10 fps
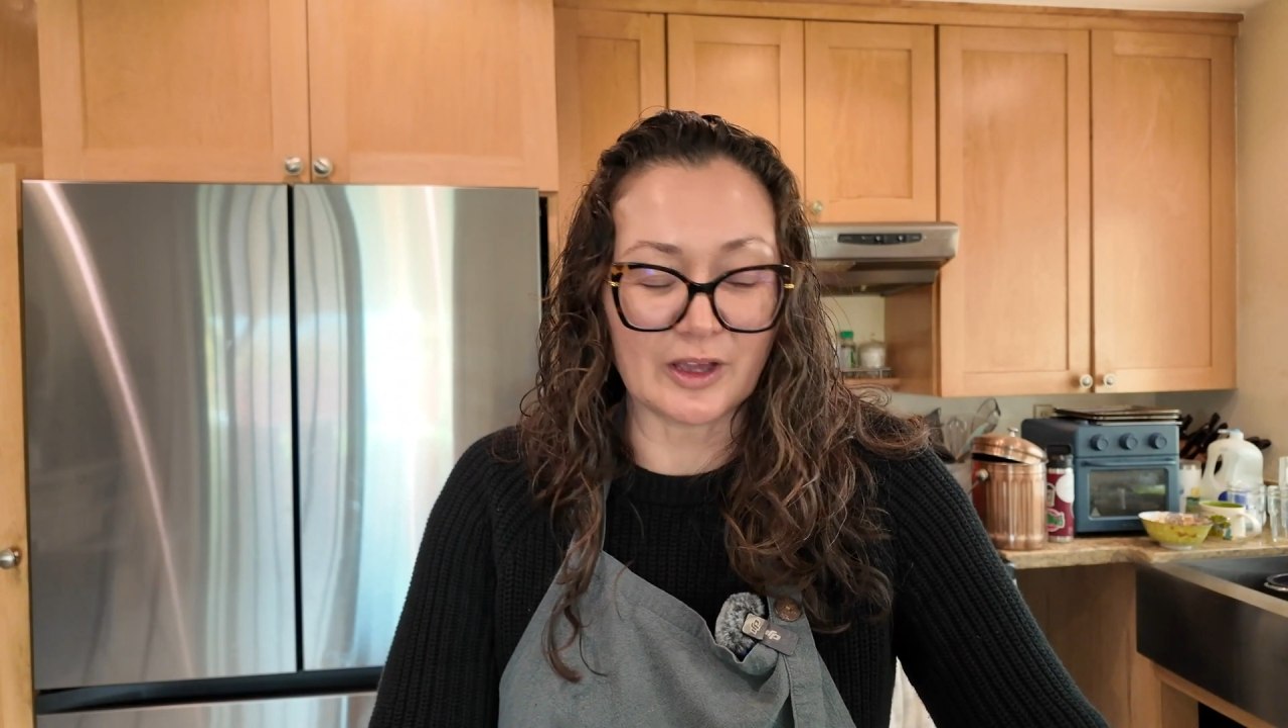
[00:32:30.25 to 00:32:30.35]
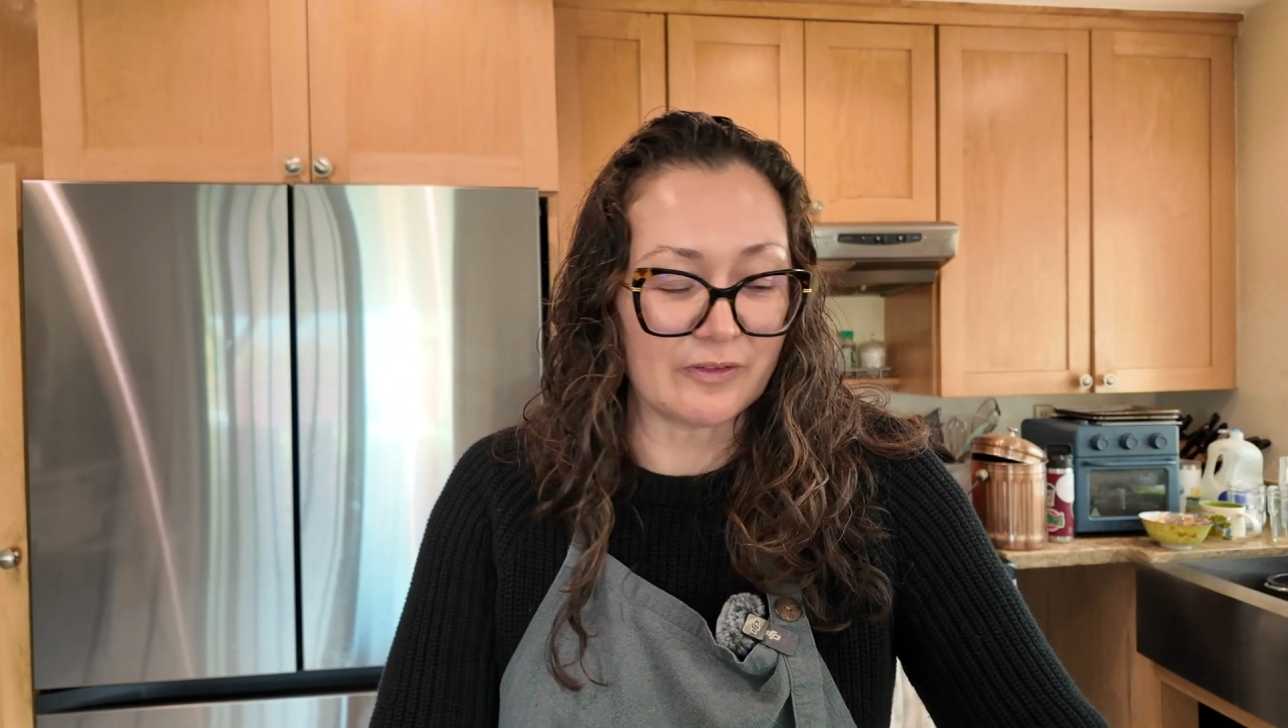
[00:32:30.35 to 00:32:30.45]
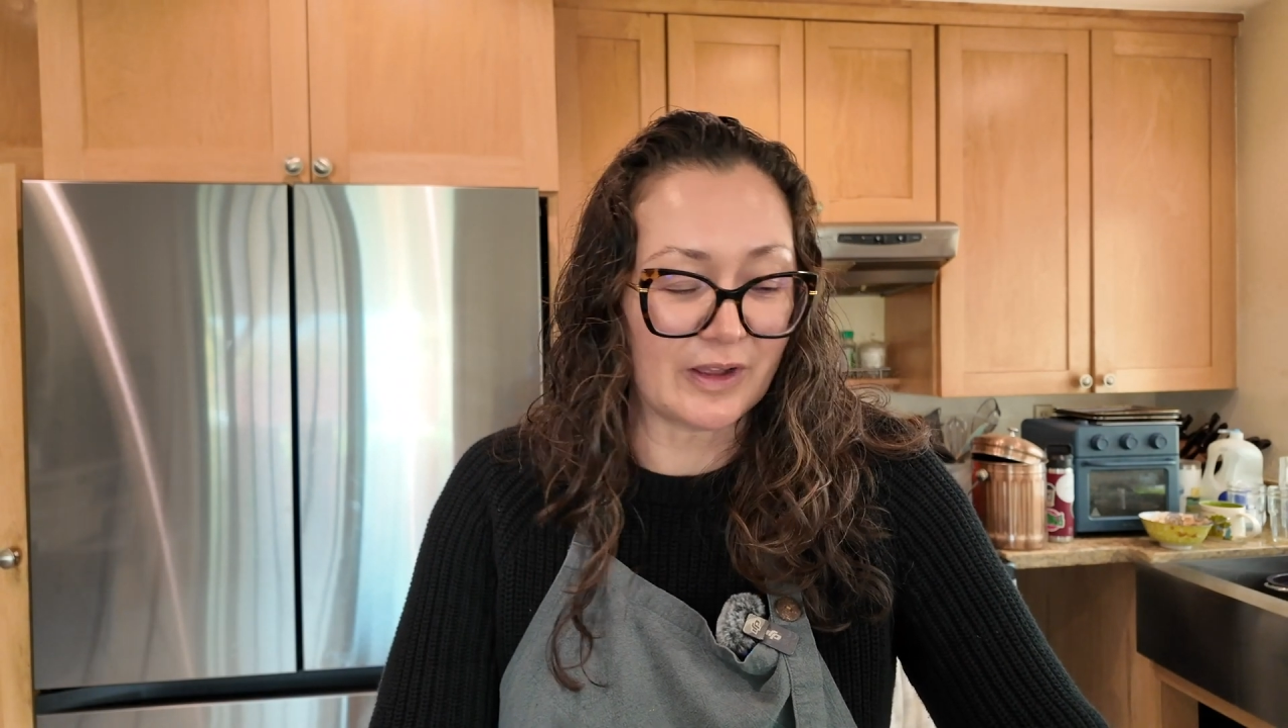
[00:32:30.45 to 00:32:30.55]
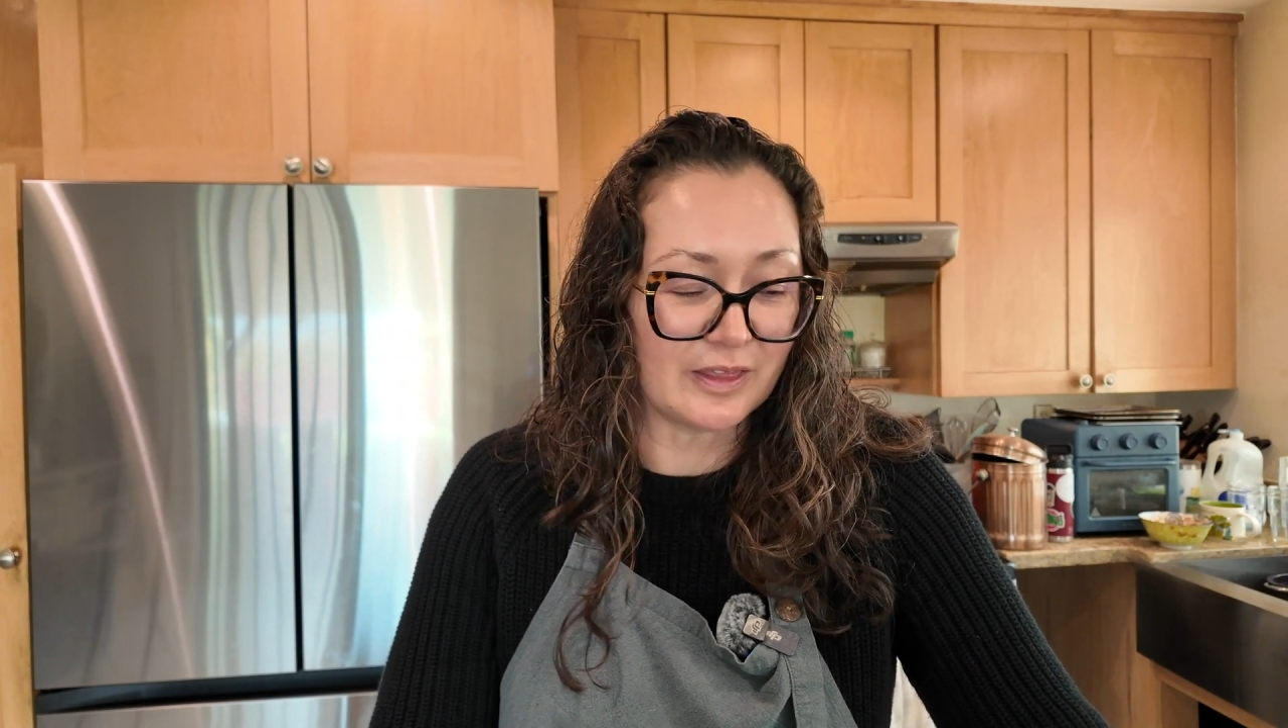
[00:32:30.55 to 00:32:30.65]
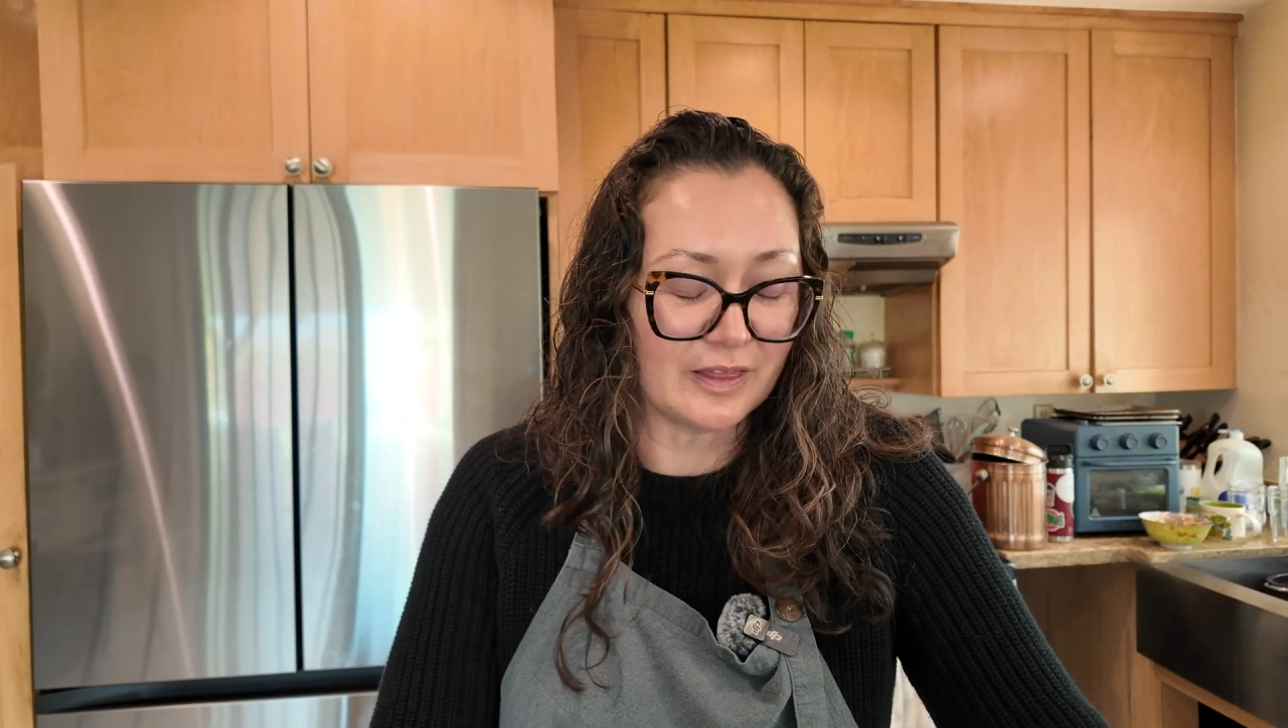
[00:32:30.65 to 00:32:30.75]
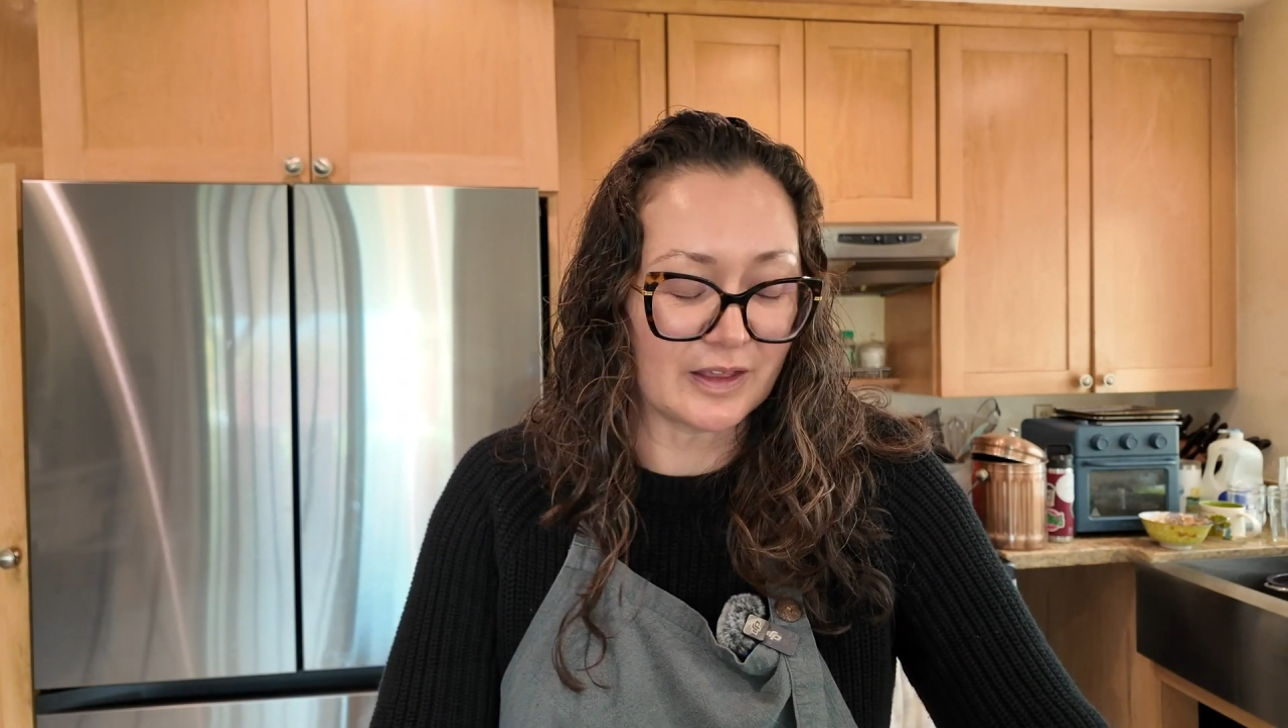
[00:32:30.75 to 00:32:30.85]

I think that's